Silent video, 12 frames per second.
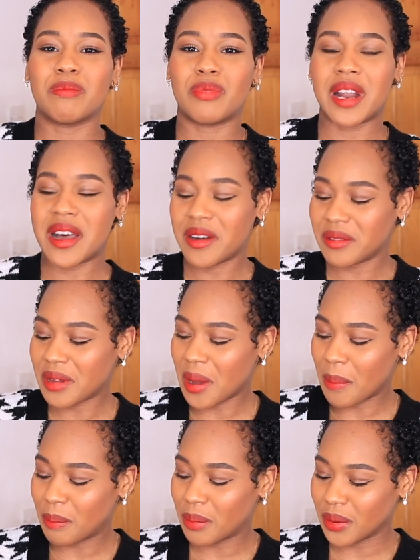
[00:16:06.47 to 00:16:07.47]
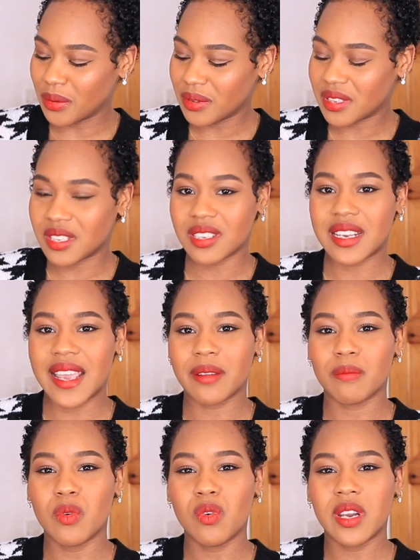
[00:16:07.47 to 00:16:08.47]
brown boots, like
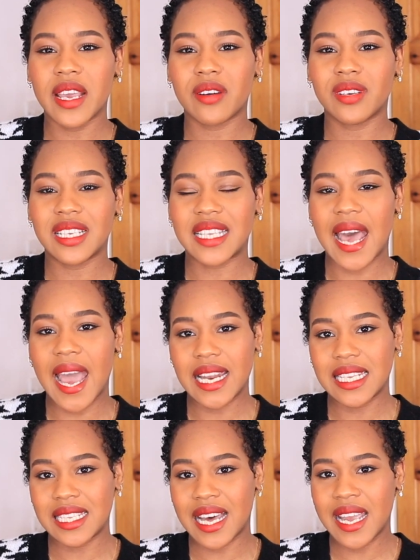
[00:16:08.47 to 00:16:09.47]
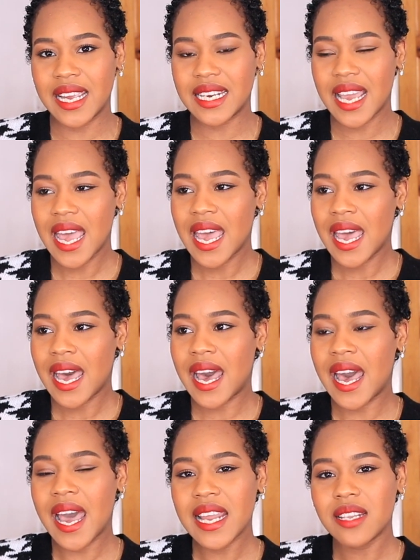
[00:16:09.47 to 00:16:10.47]
more like on the tan side. I
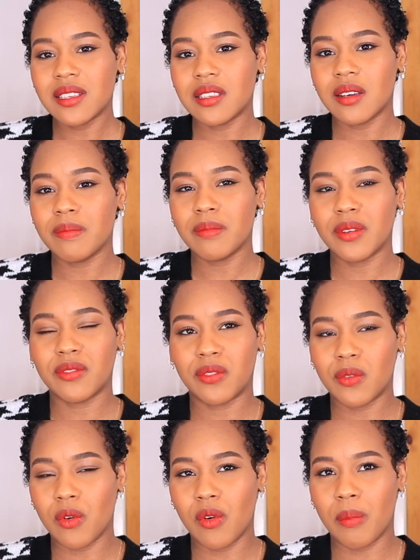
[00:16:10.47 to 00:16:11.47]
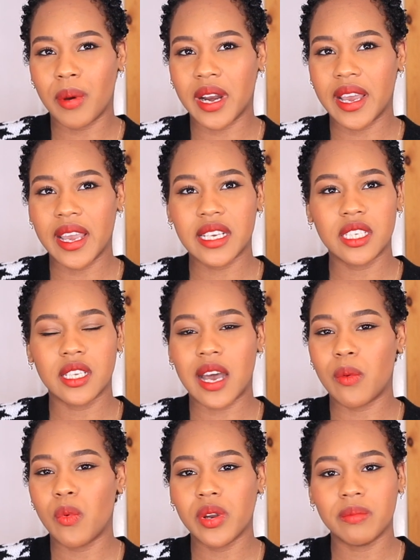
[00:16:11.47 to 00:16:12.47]
had some before, but I
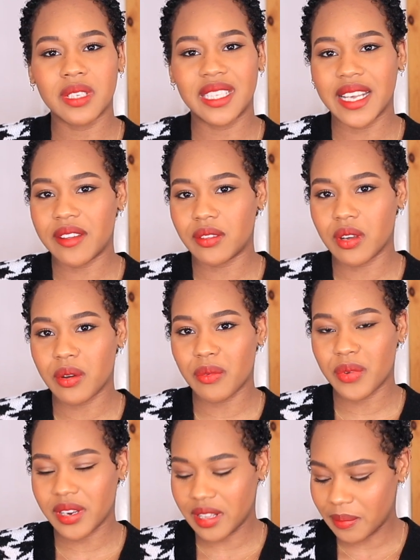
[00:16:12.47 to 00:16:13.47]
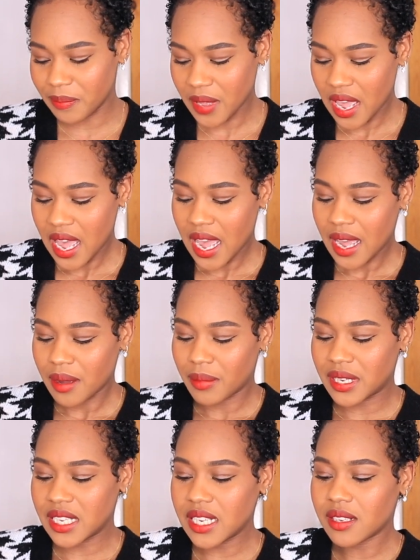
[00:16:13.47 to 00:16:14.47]
wore them to death, so I got rid of them.
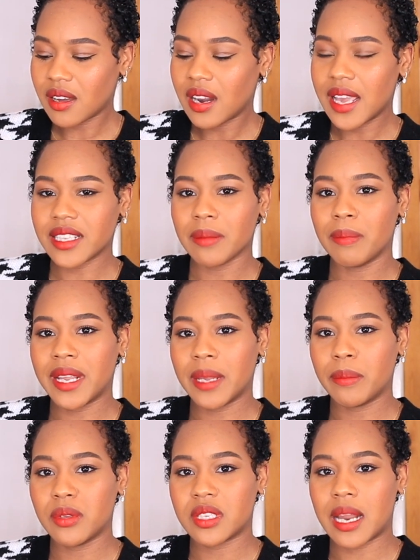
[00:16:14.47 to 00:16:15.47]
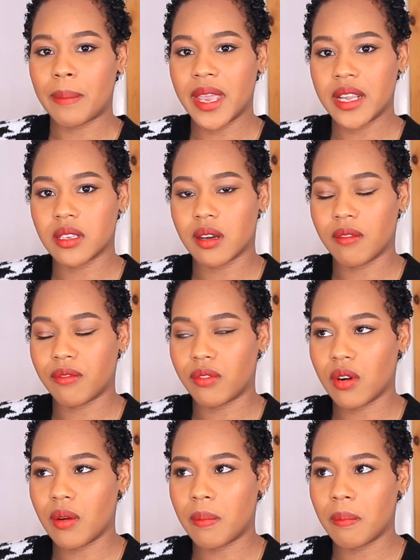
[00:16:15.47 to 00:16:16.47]
But these are like some plain boots that I picked up
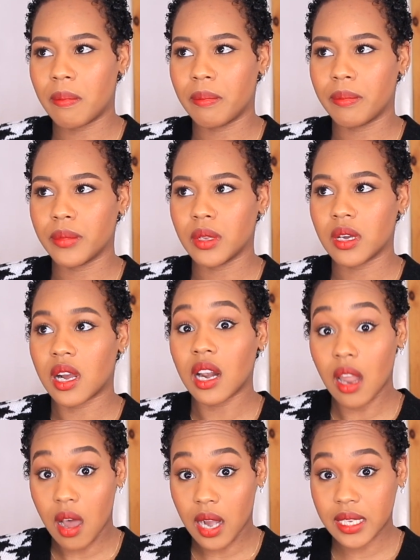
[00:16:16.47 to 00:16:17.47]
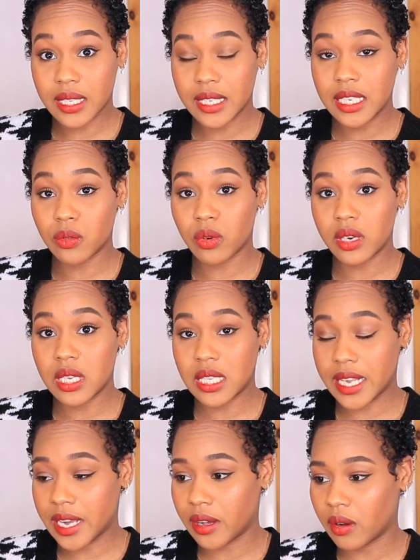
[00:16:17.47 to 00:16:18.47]
from Clark's. These were on
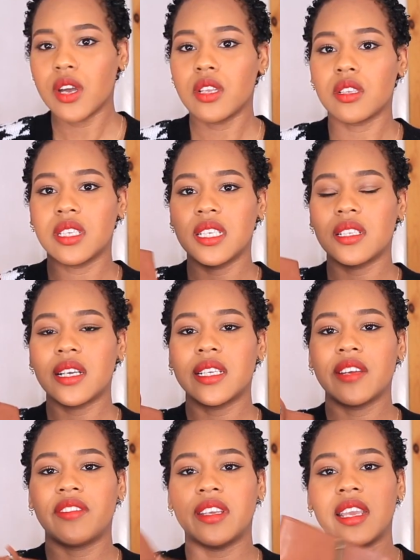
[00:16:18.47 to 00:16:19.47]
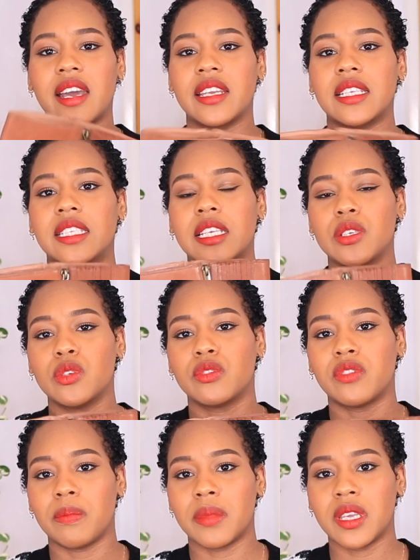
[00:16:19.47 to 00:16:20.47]
sale. So these are definitely an essential
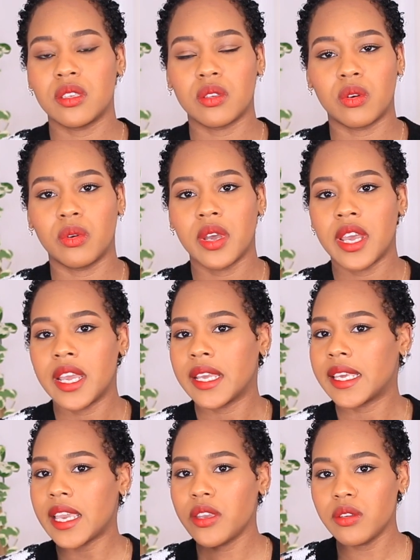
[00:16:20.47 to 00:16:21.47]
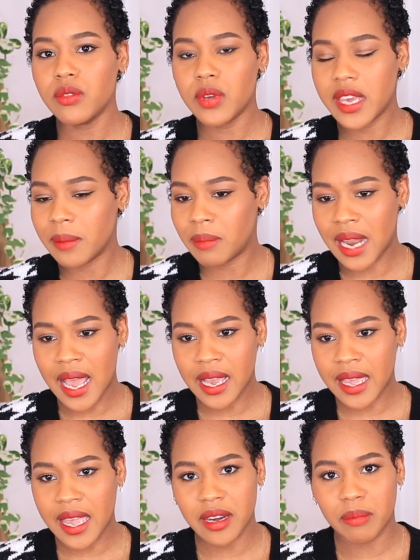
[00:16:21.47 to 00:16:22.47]
for me. So get you a
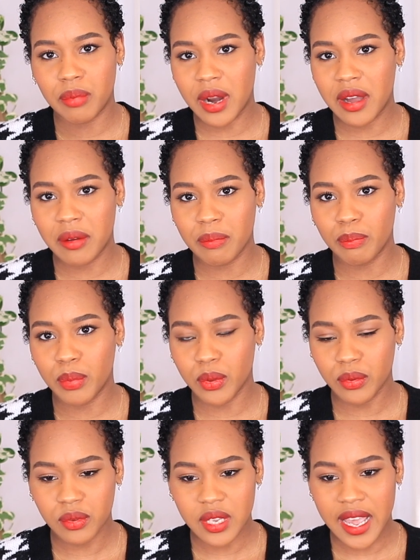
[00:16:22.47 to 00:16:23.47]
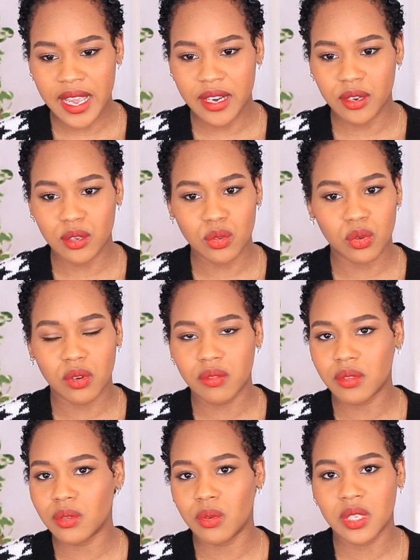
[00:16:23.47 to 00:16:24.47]
black and a brown boots and you're sort of
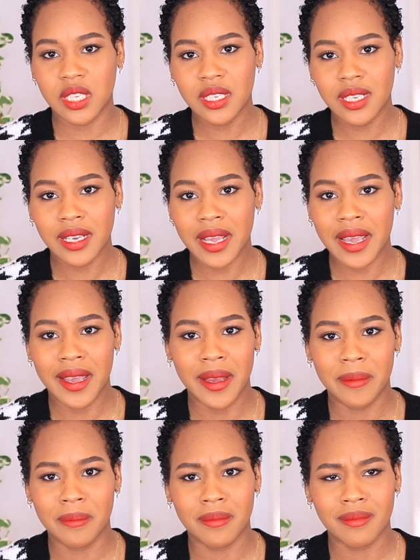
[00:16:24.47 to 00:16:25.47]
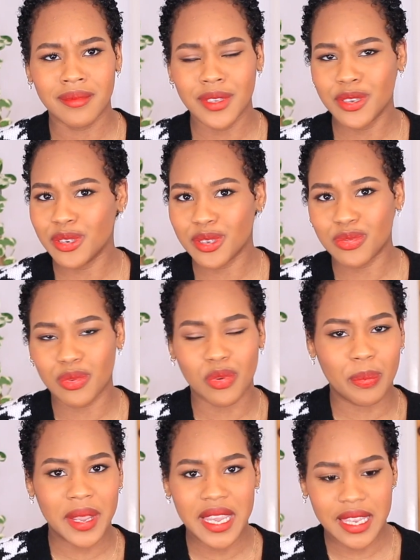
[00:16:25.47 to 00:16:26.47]
sorted. You can just
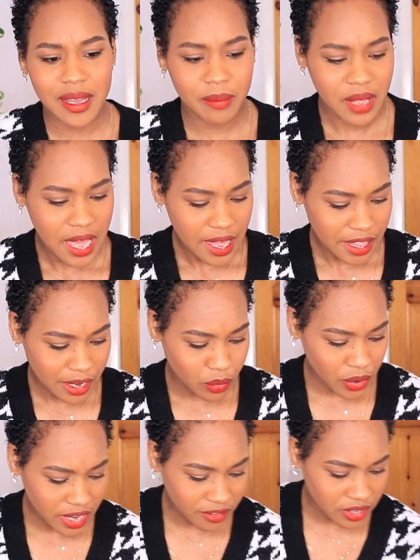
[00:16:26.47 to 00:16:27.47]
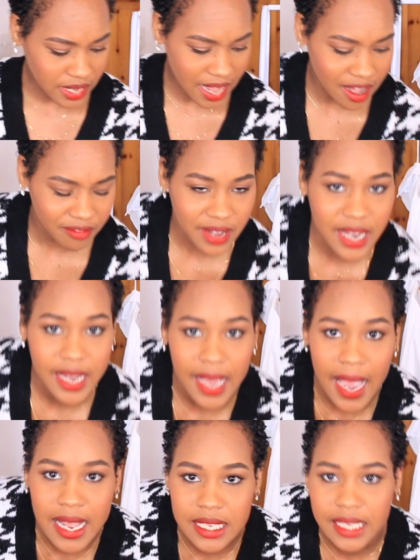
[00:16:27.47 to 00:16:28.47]
repeat them. They're great to have
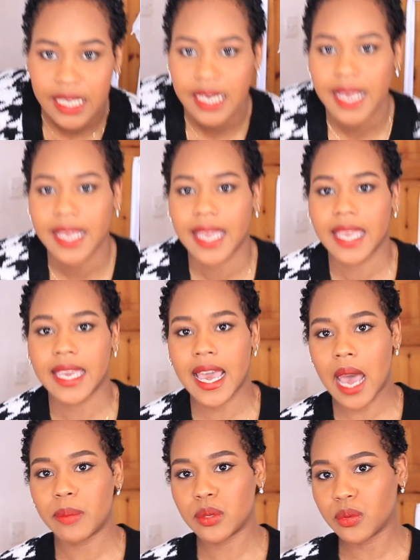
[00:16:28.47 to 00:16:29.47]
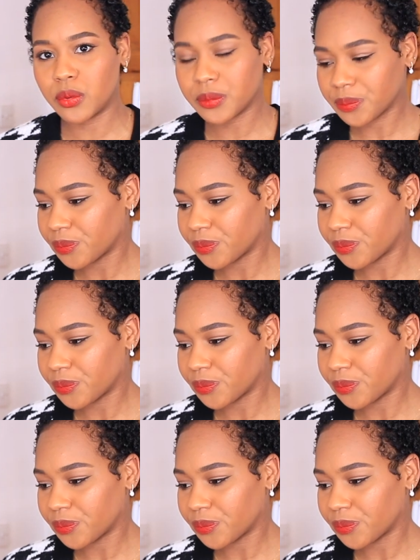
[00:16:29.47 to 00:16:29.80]
as like a capsule.